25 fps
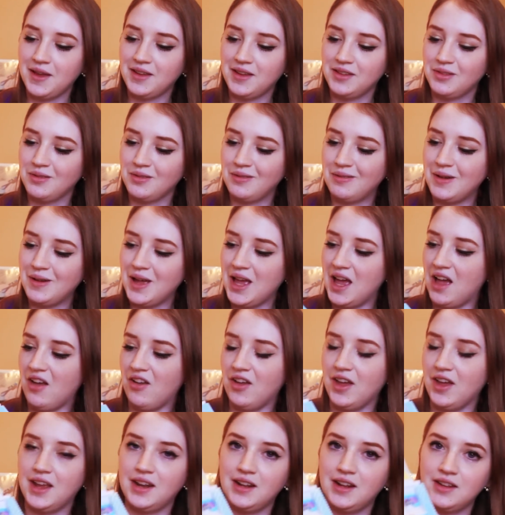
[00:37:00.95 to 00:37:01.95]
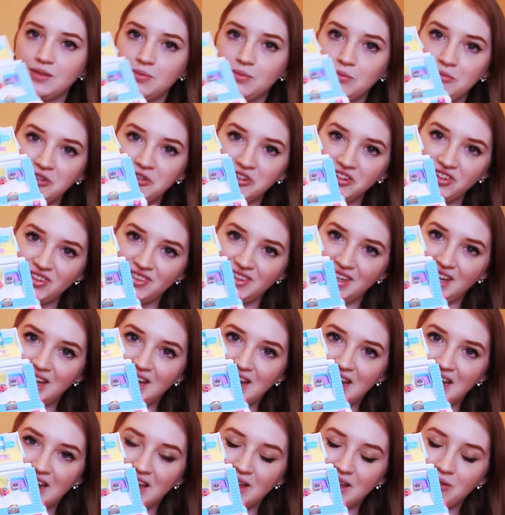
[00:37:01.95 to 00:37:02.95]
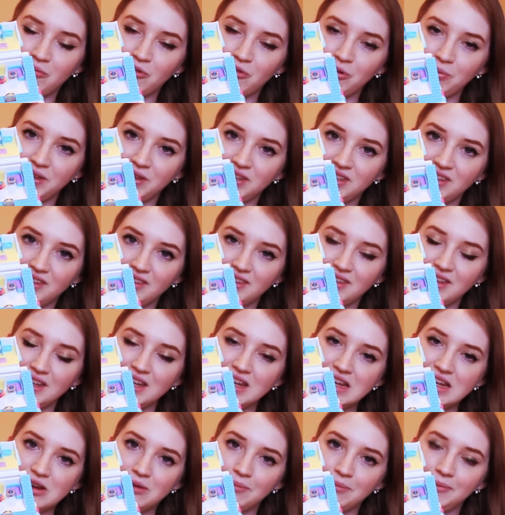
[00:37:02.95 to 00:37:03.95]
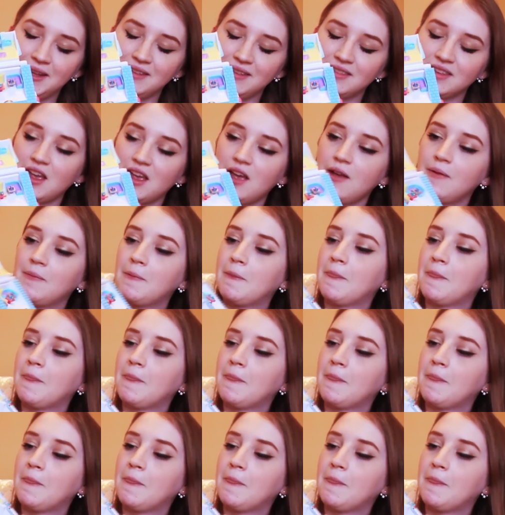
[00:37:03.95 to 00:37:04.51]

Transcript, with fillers: as well, and it's more seating and more places to eat your pizza.